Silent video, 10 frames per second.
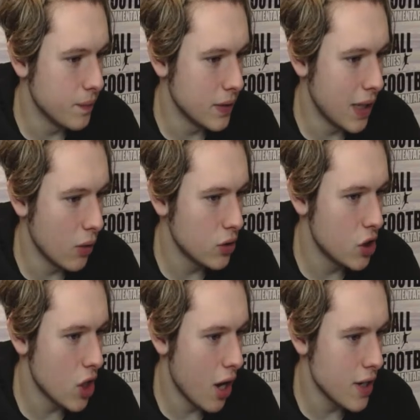Now to
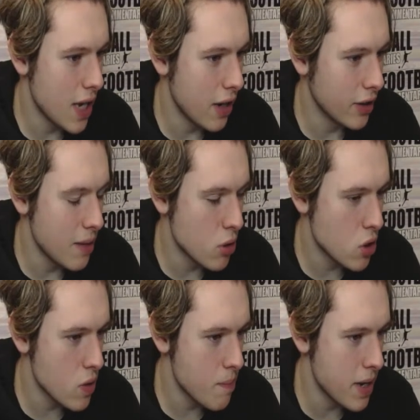Charlie Taylor. They push
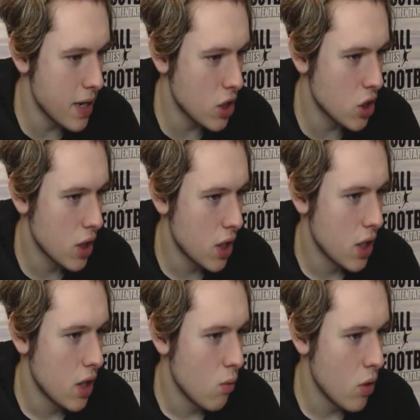up the pitch.
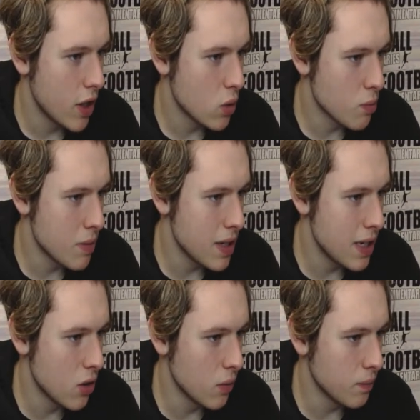Work it towards
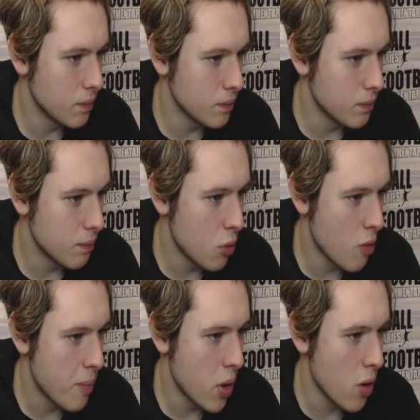McNeil. Poor
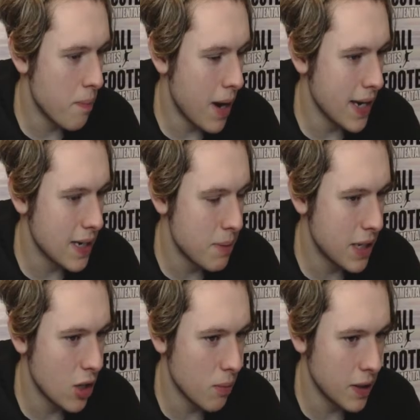ball. Bailly can pick
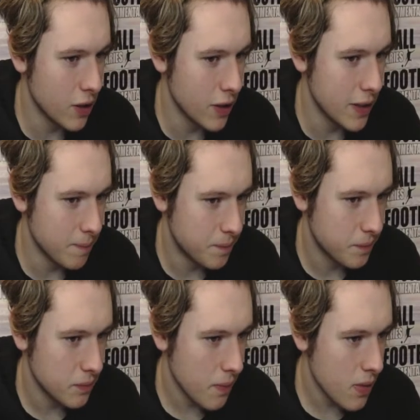it up and clear.
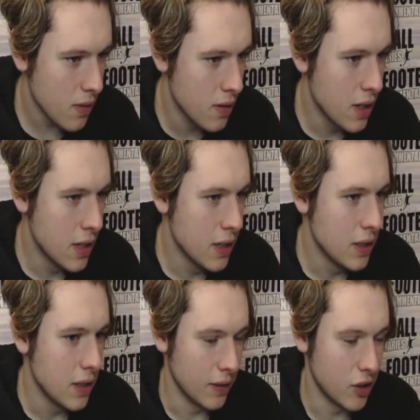
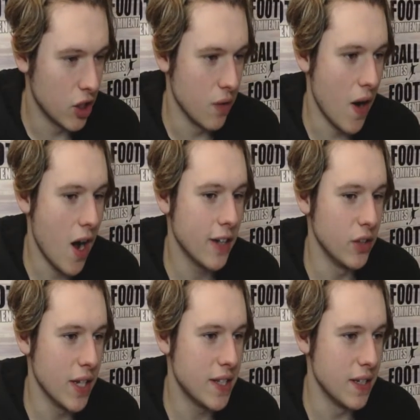And to Cavani, who
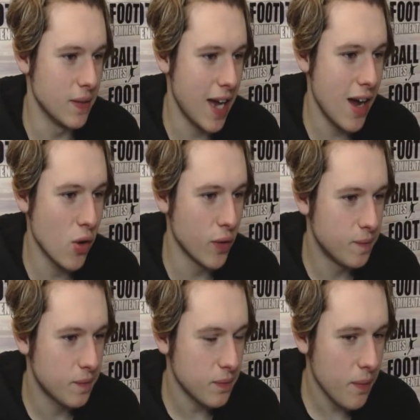heads it down
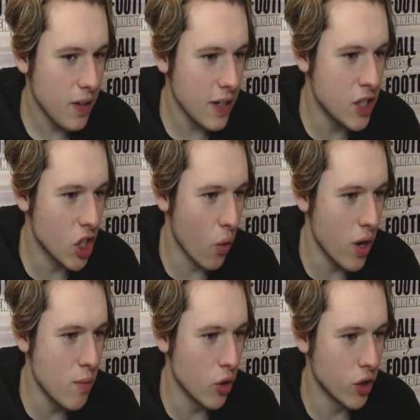into
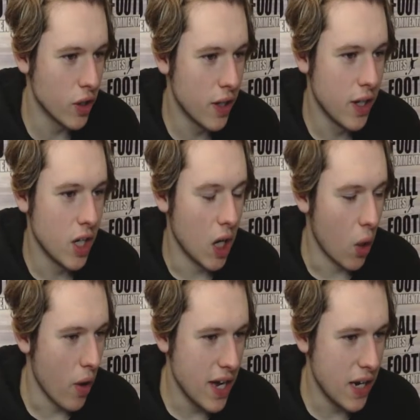Greenwood.
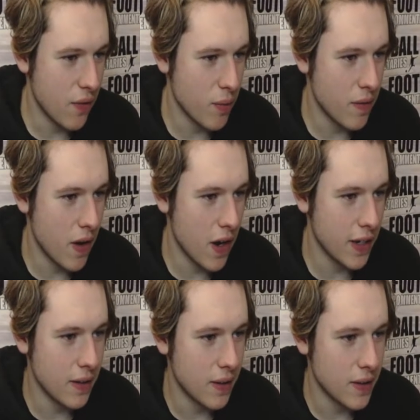Great header from
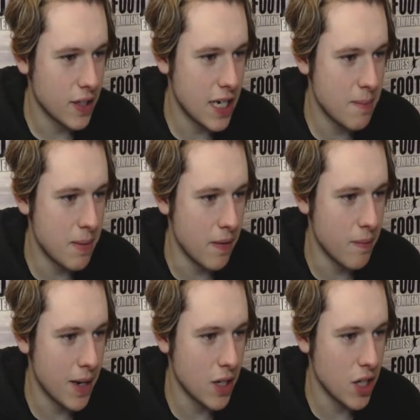Cavani to keep it for
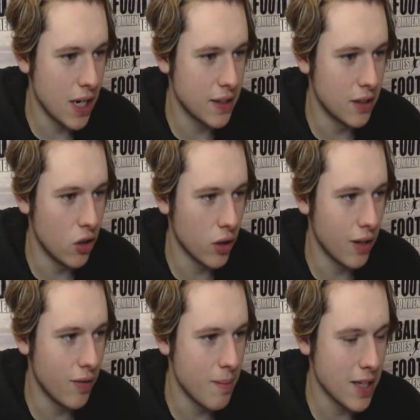Man United and not give
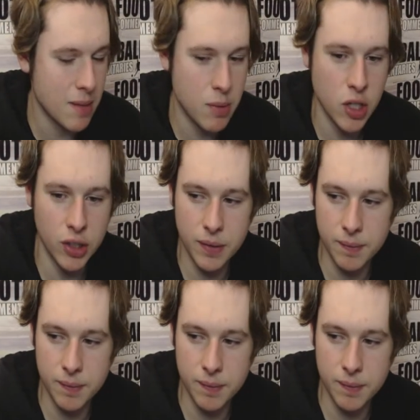it back to Burnley.